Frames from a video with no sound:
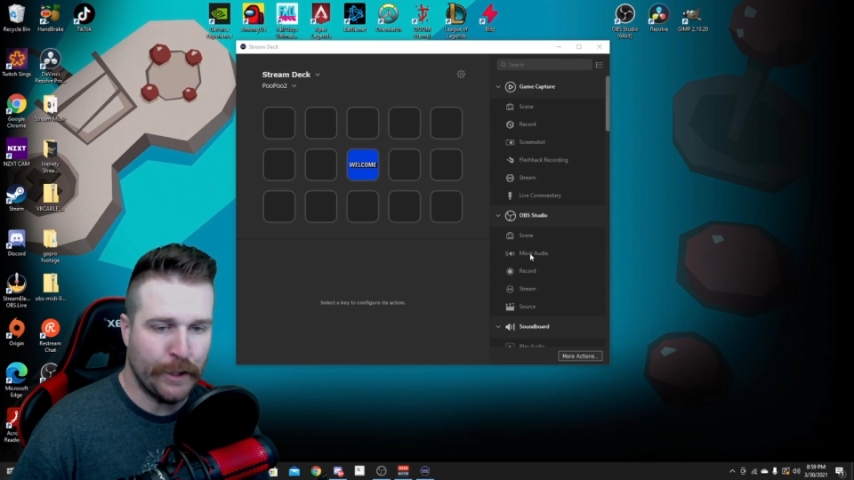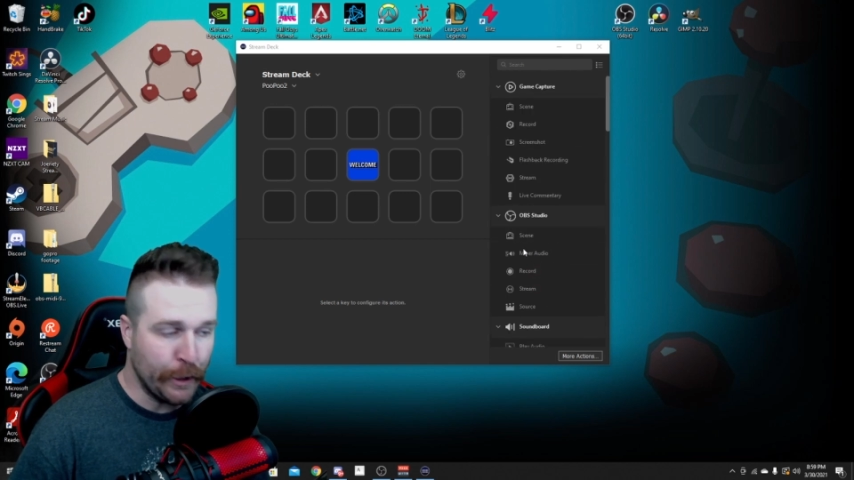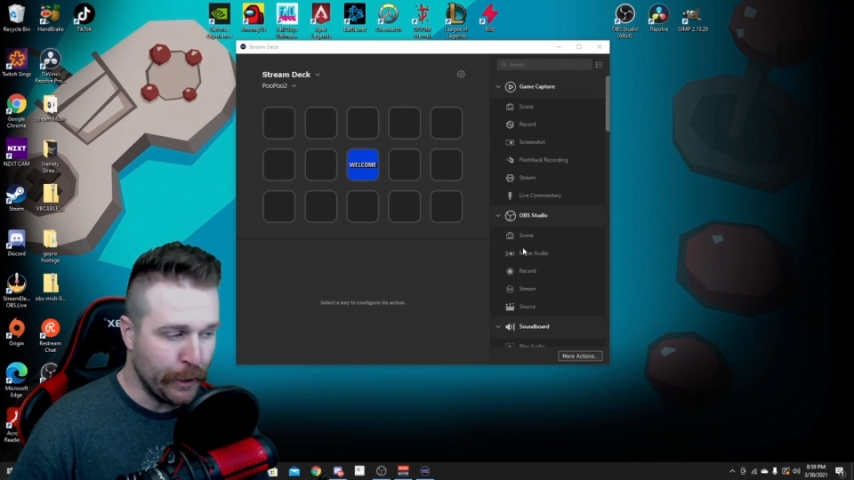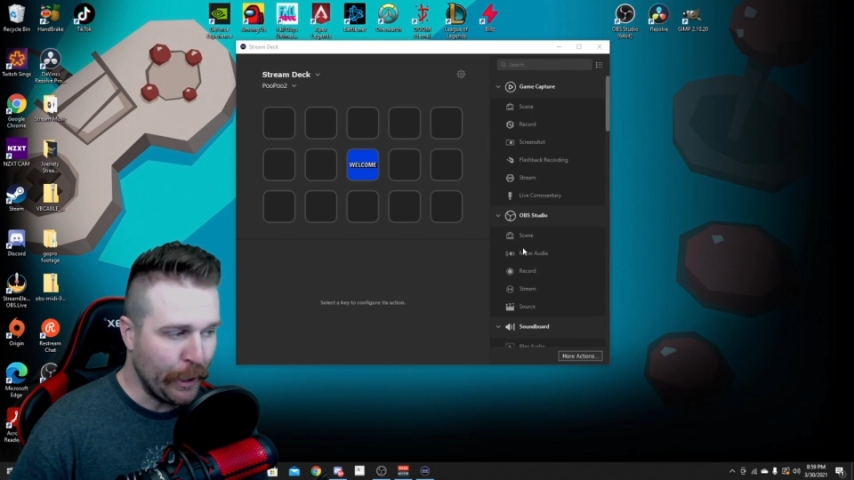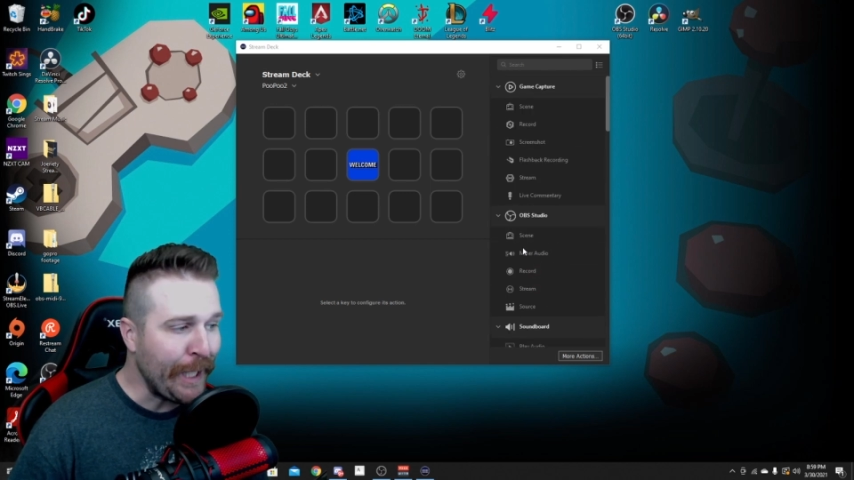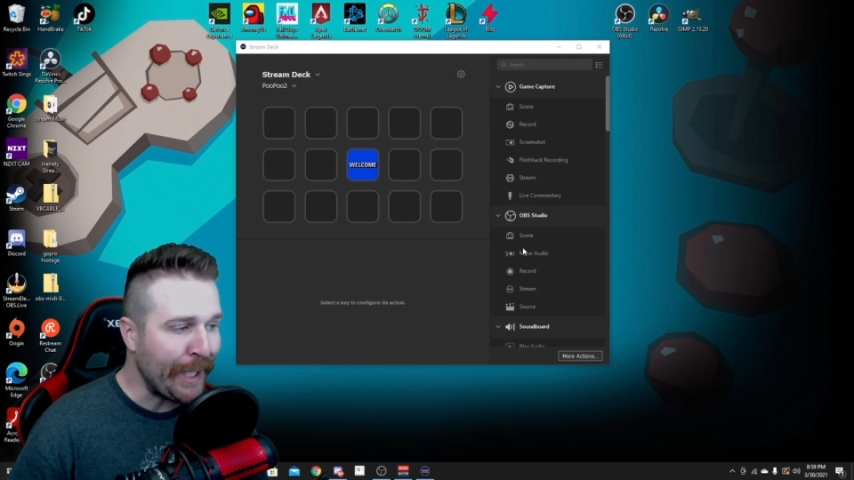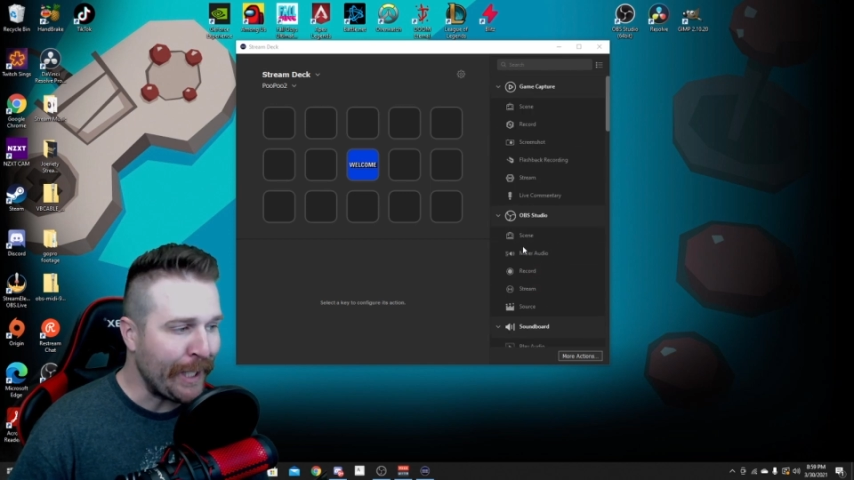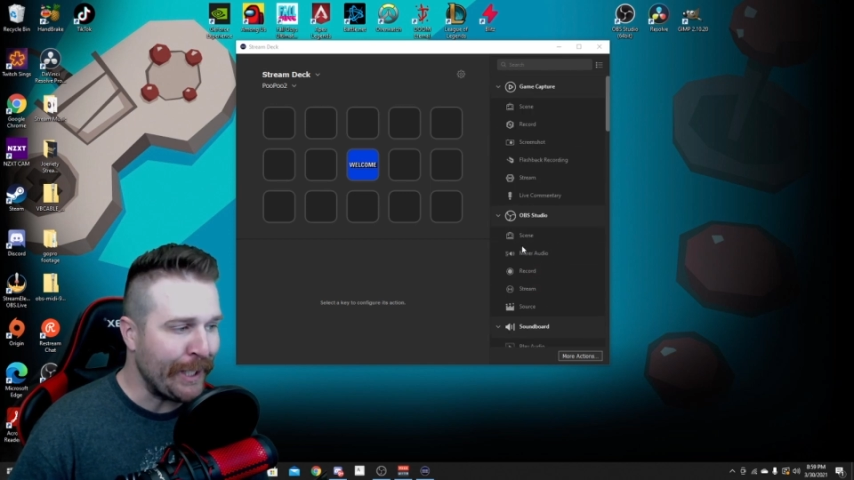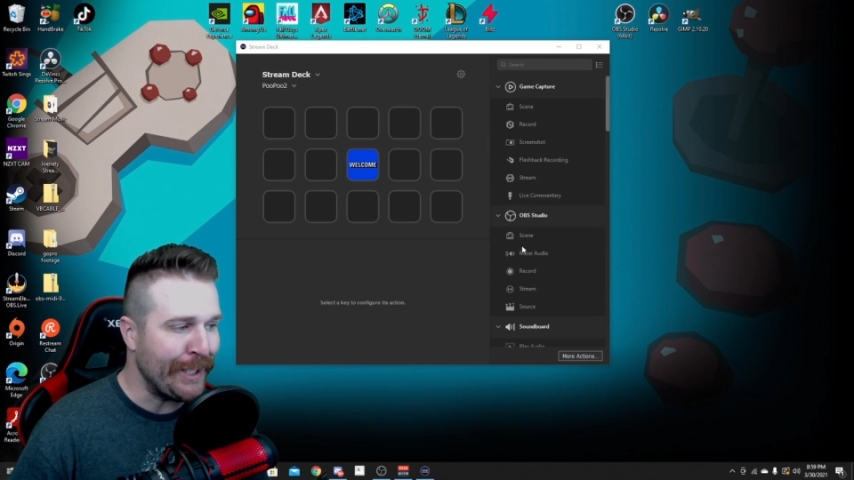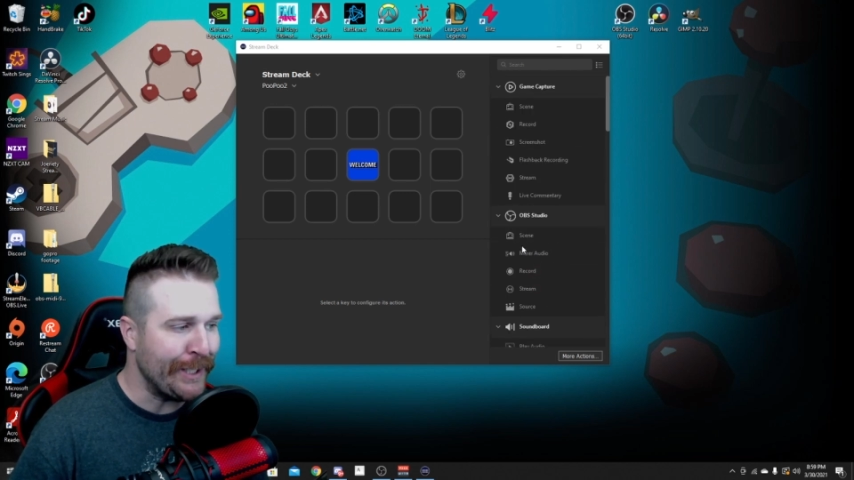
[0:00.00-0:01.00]

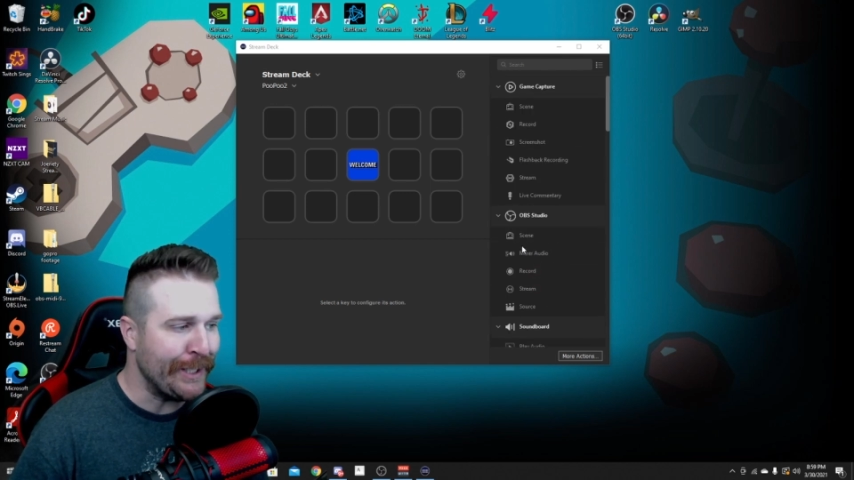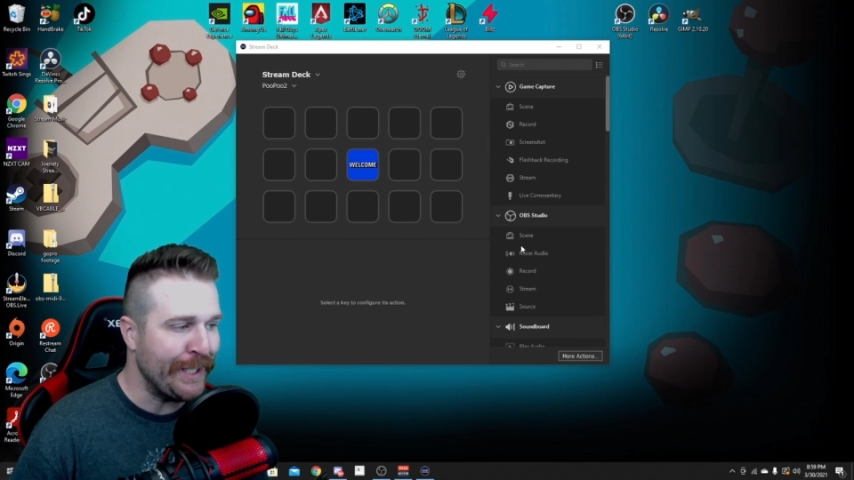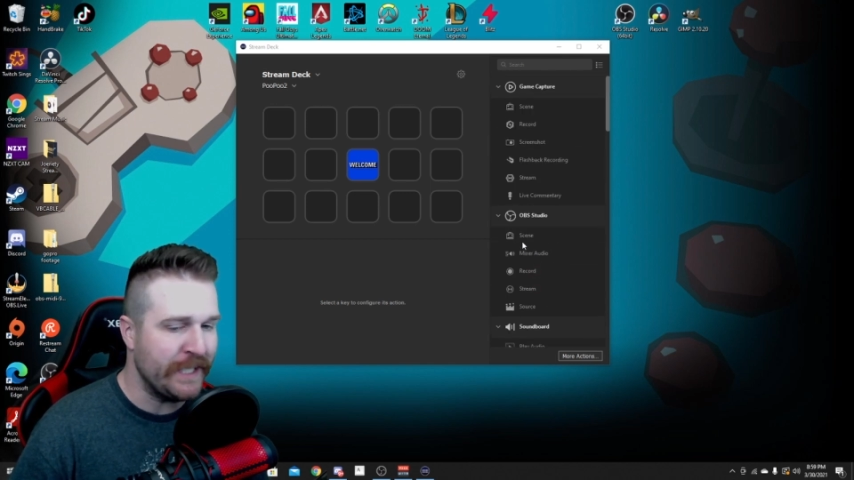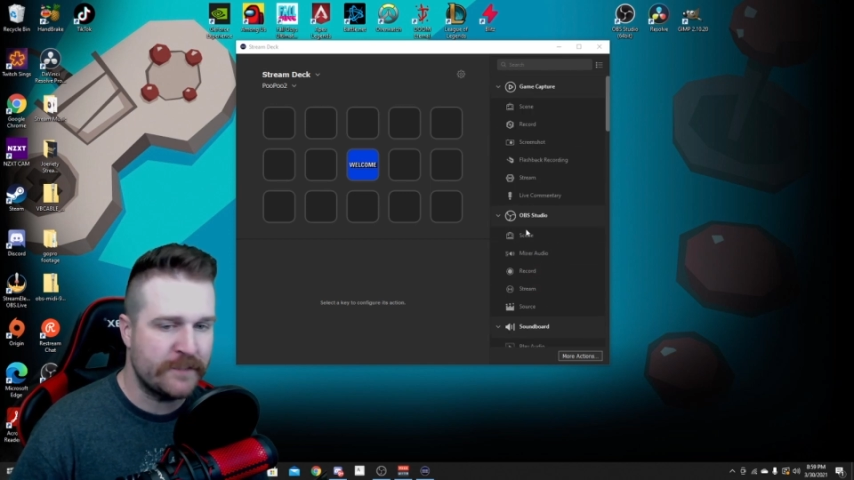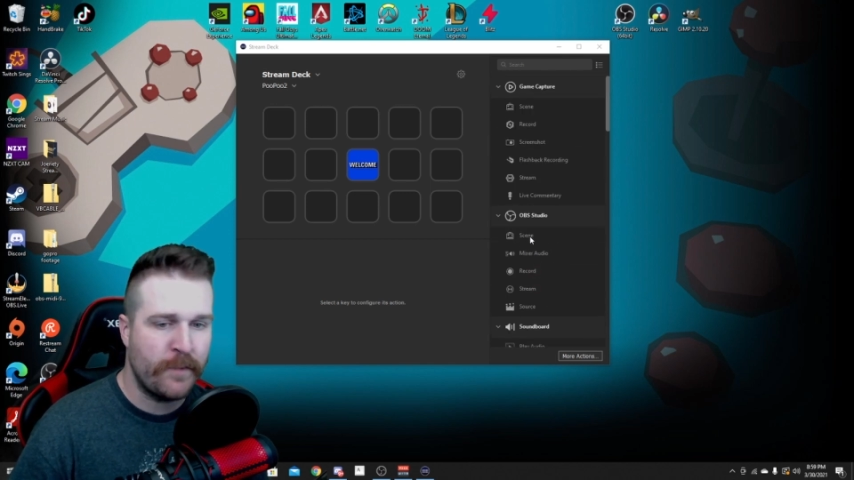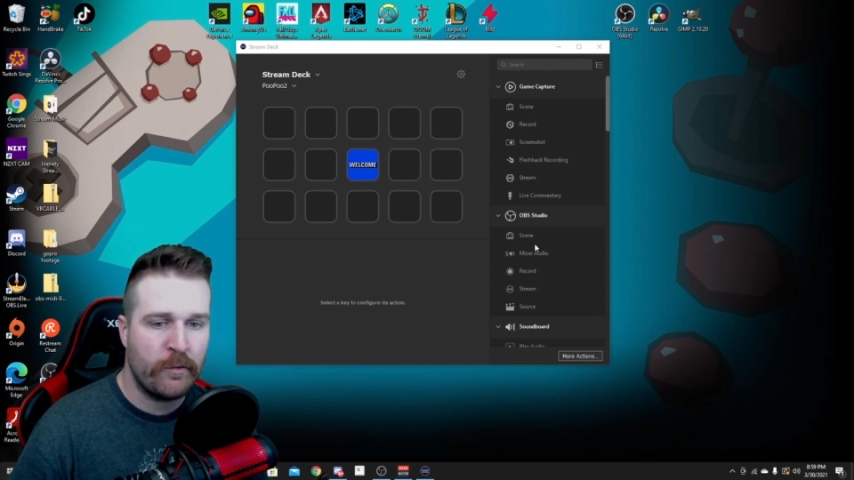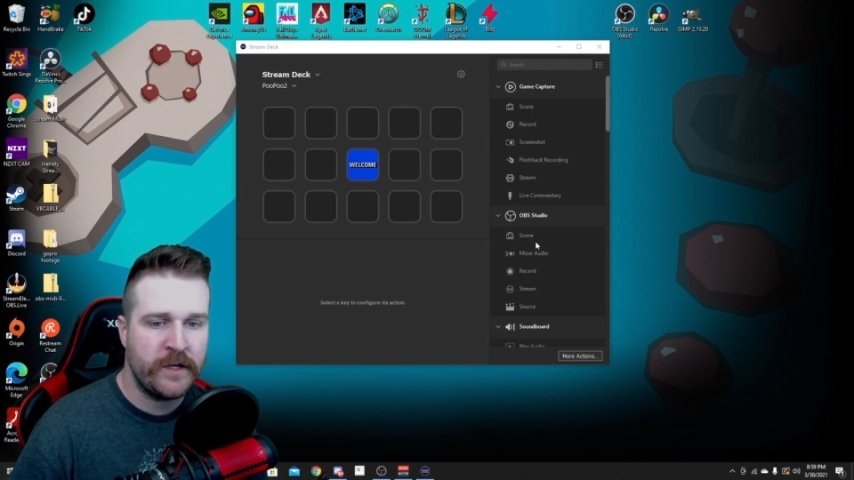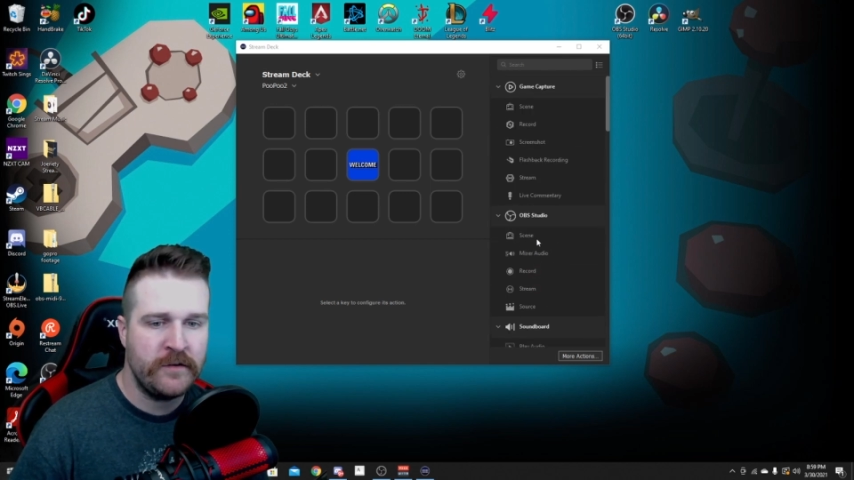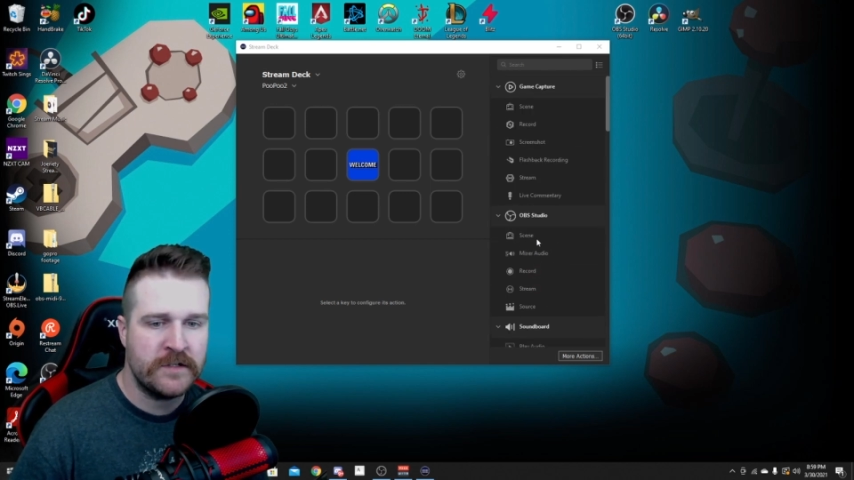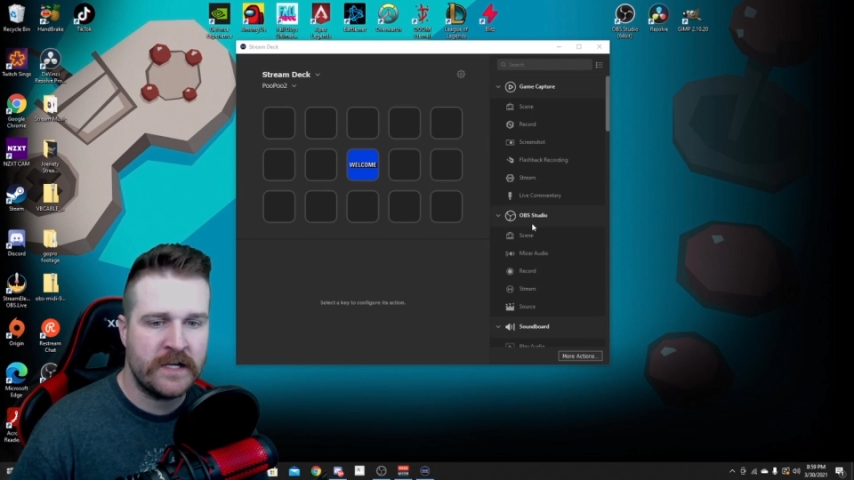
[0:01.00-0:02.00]
goodies. But we're
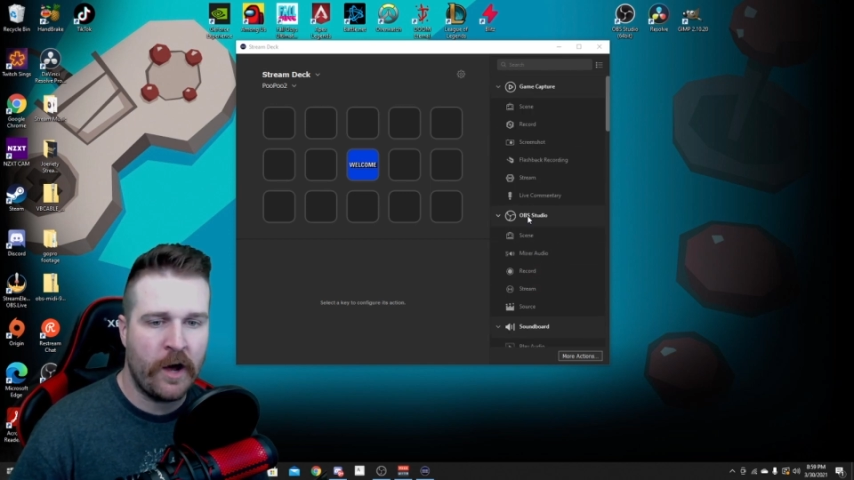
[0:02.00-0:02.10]
using